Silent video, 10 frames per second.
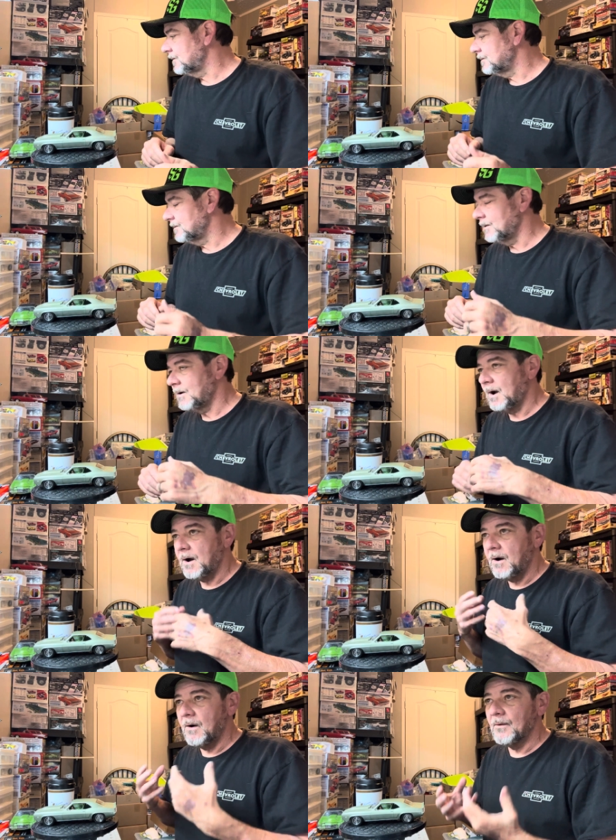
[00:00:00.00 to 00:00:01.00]
is
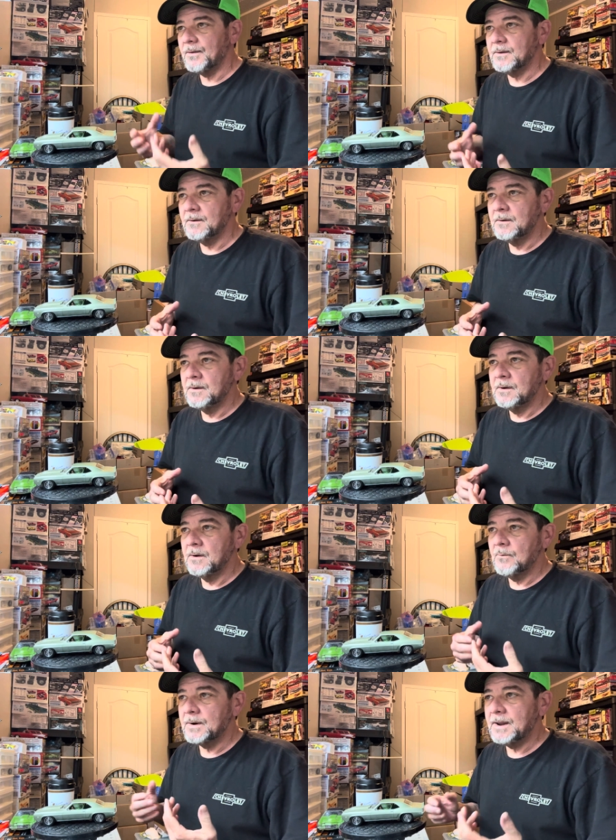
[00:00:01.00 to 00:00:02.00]
all the,
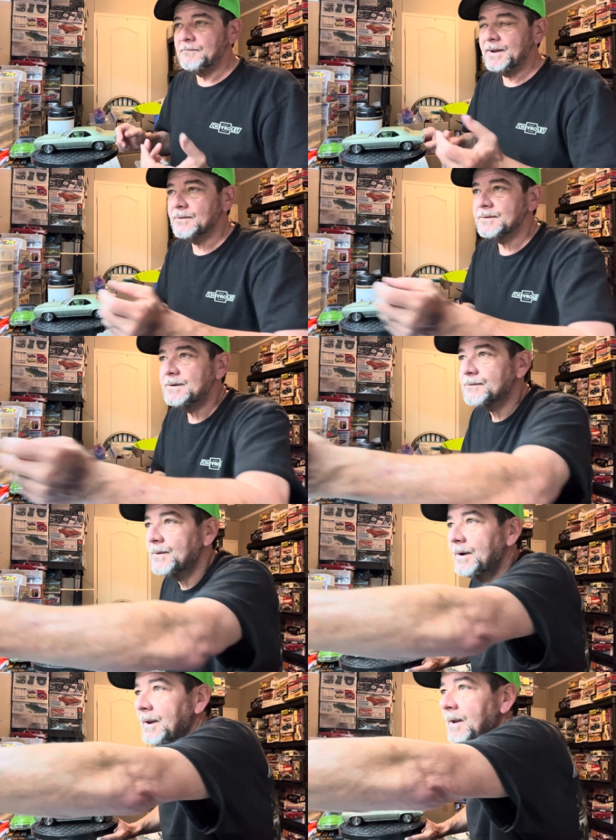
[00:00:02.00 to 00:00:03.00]
when they build these
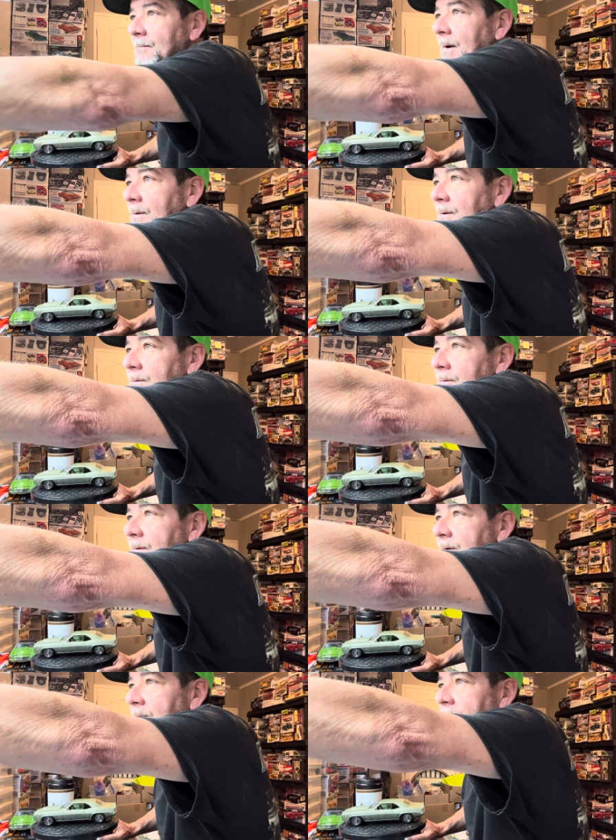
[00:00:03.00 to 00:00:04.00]
3D motors,
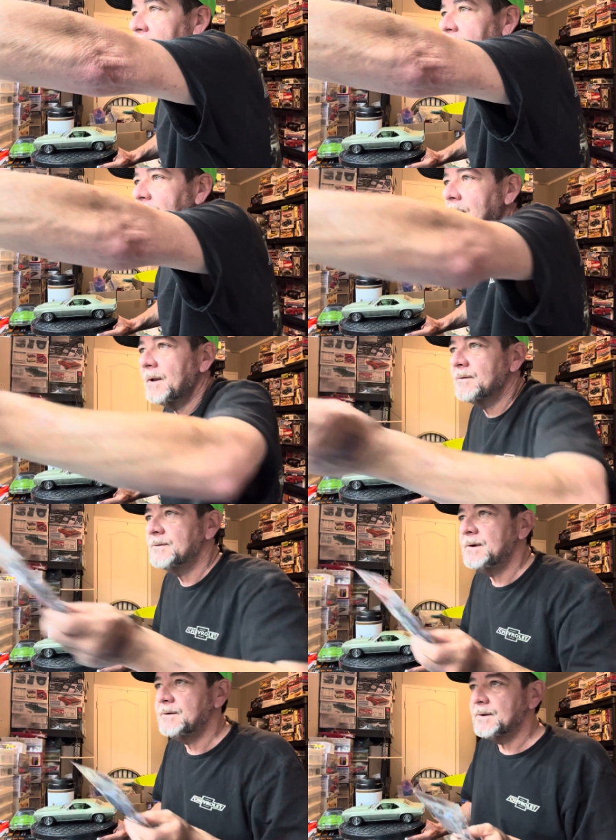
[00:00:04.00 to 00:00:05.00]
these right here aren't as
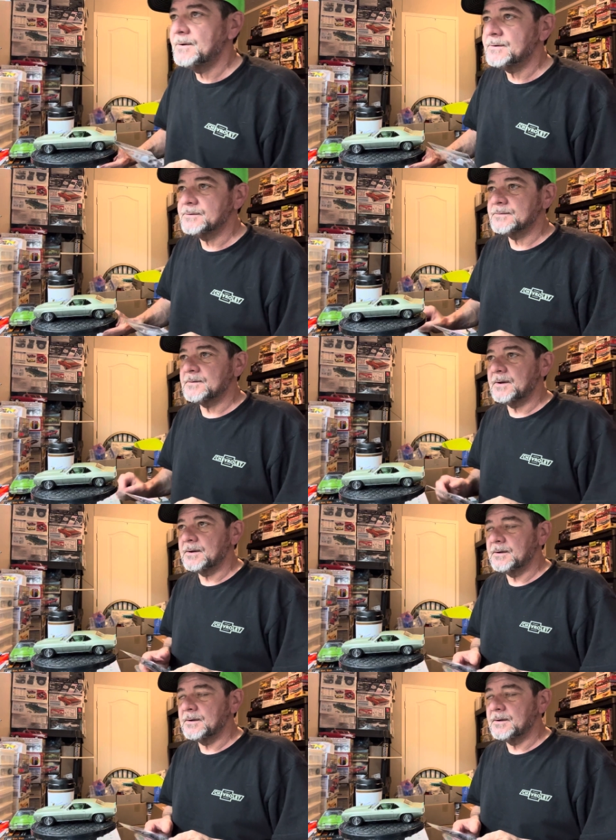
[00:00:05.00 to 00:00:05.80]
detailed as like